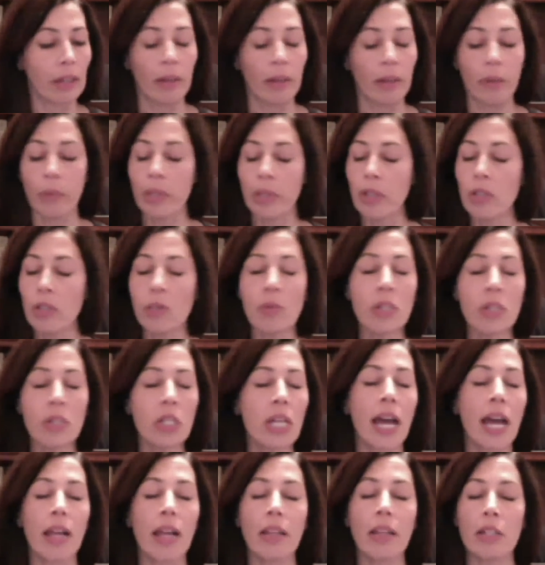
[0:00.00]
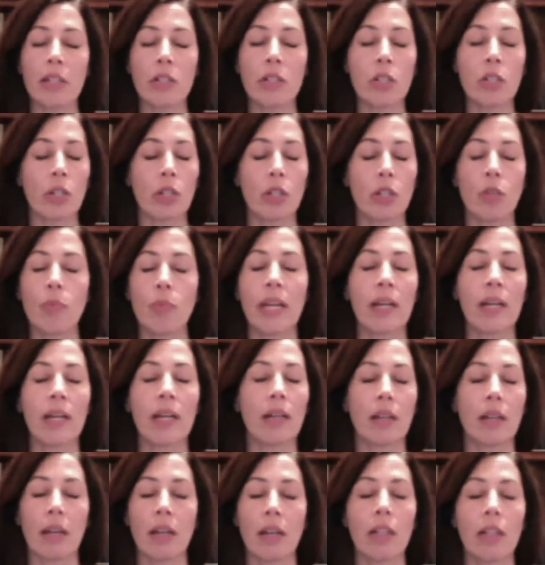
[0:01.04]
When you do a challenge, you make
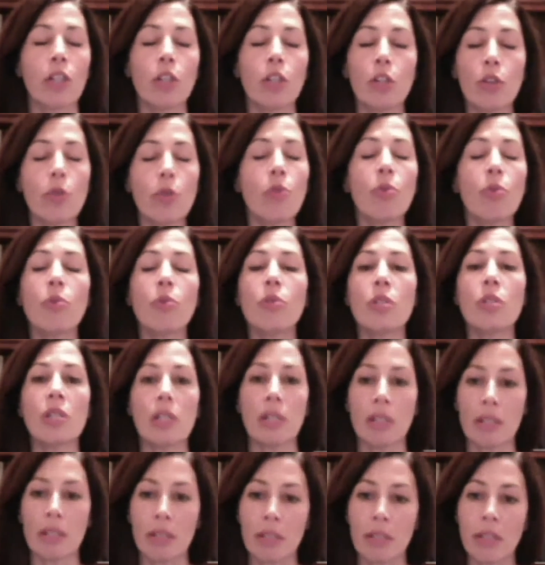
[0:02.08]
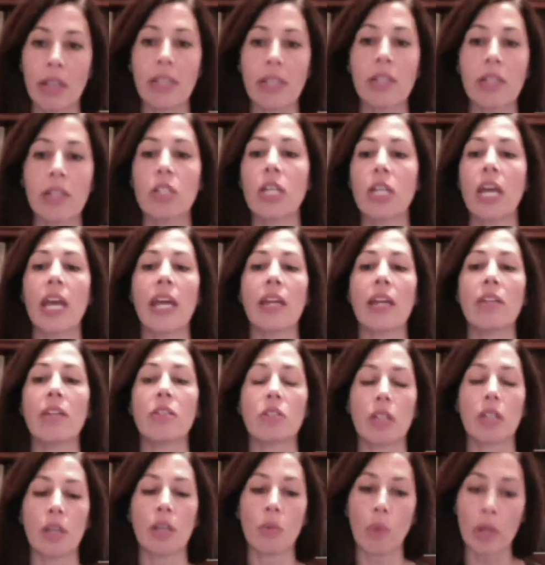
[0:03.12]
a huge sudden
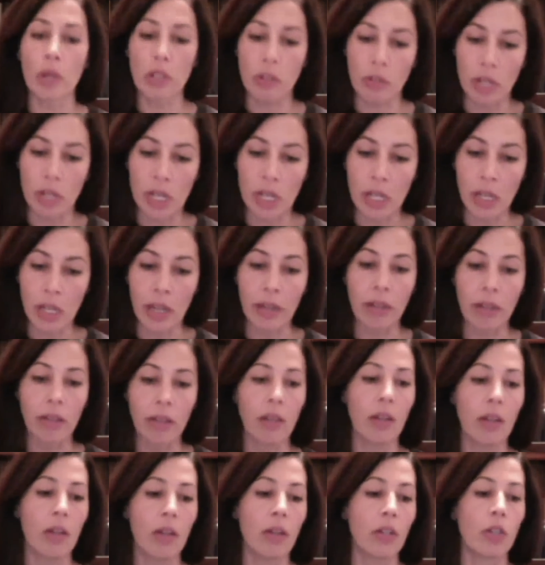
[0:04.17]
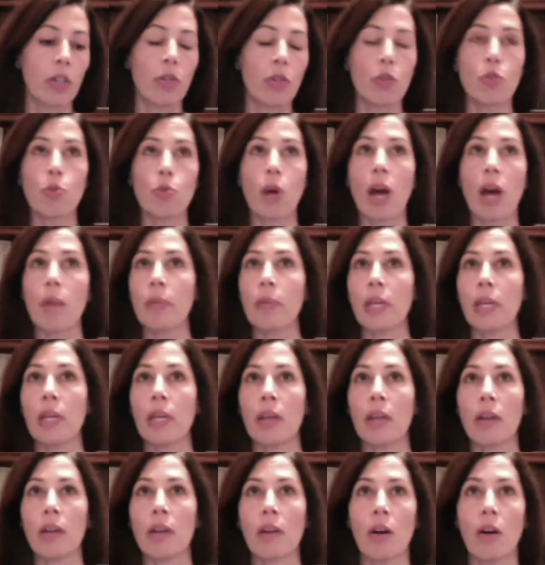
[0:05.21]
change in what you're eating. You're
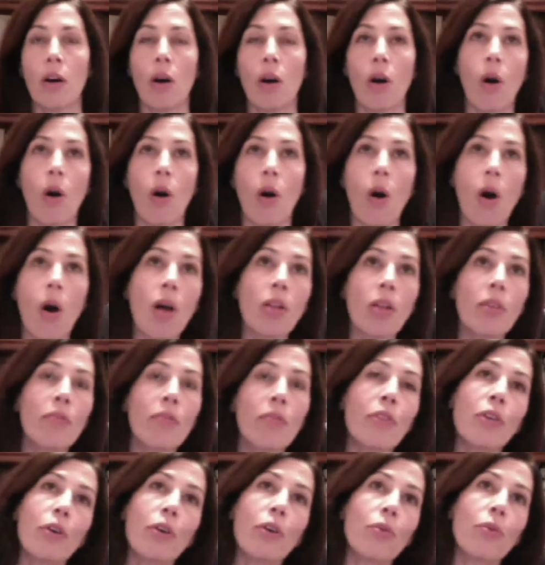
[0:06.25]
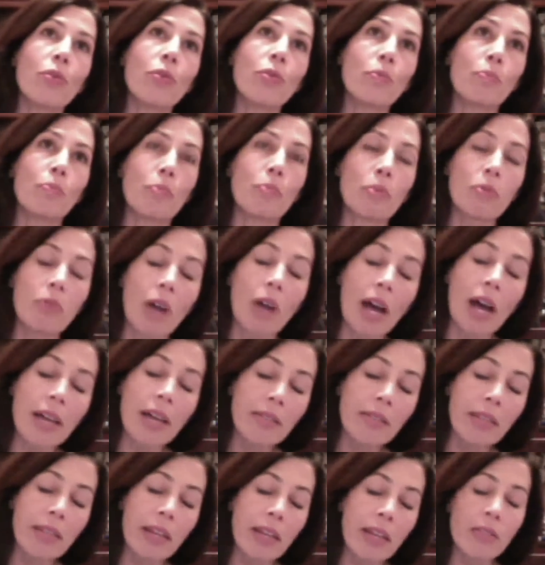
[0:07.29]
dropping all of those
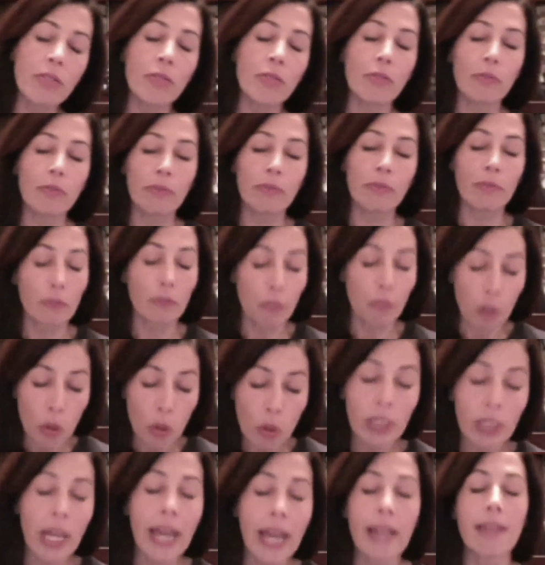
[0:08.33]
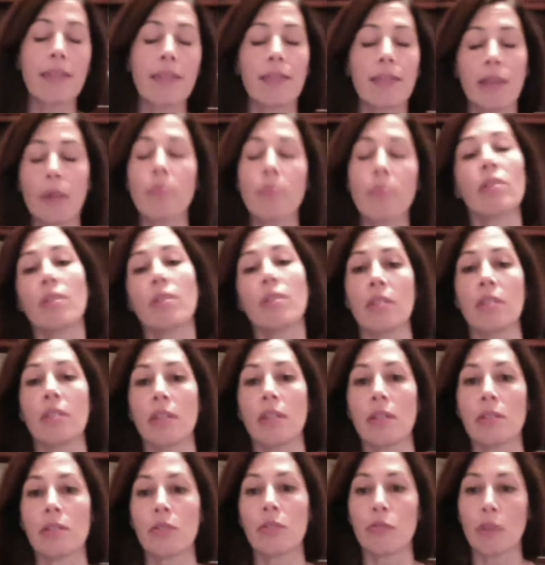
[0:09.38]
processed food-like
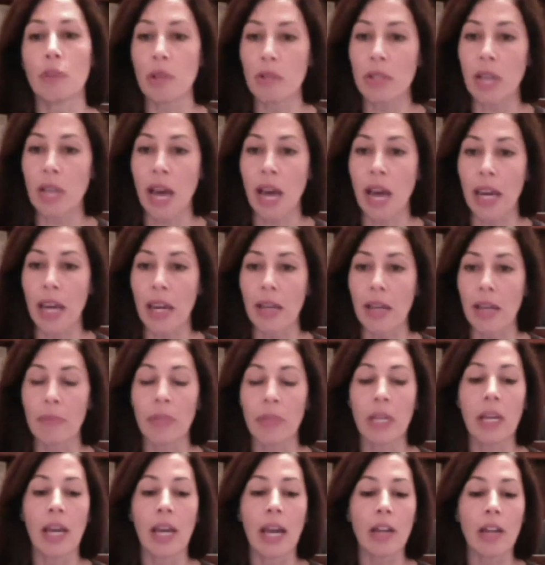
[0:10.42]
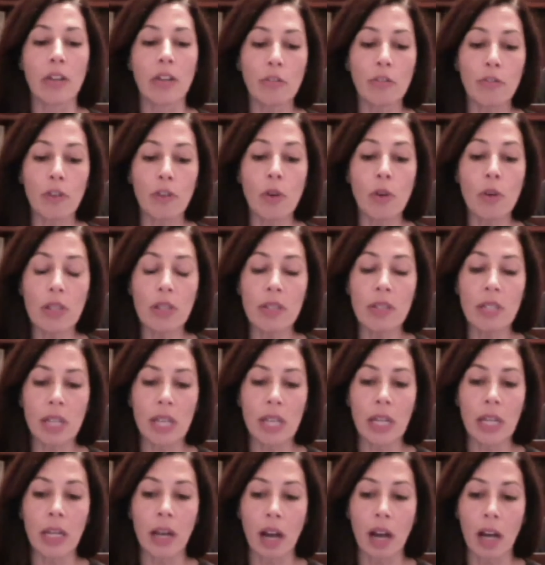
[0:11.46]
substances from your diet, and you're
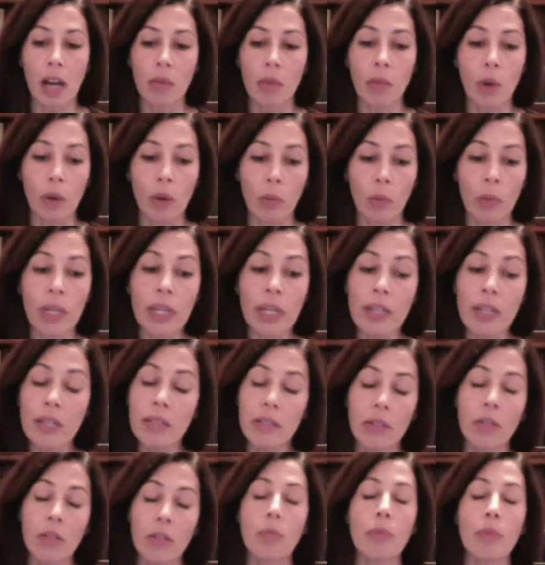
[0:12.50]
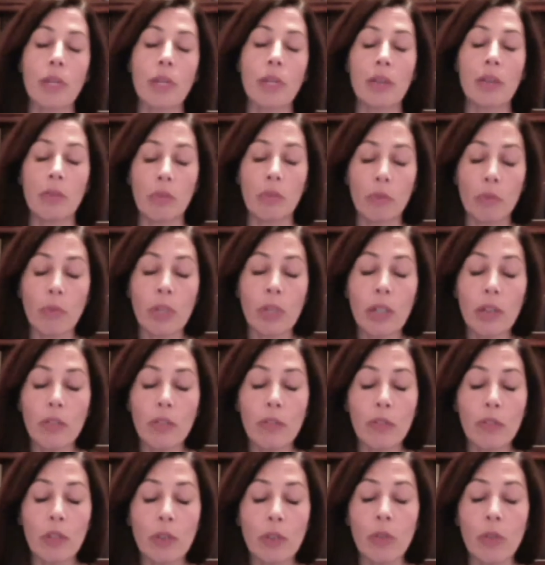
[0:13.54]
focusing on what we consider to be real
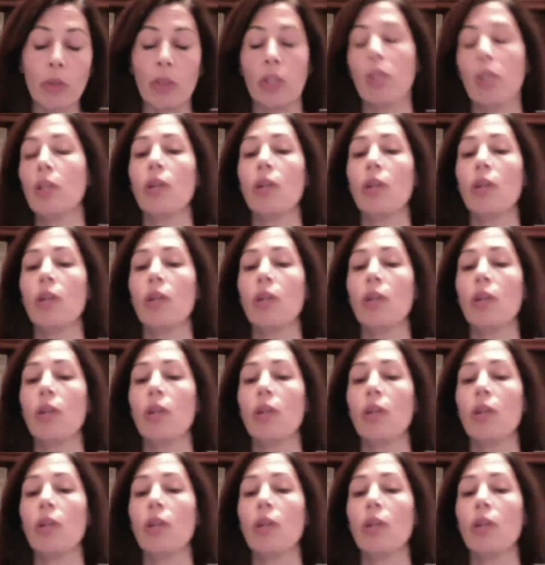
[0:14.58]
food,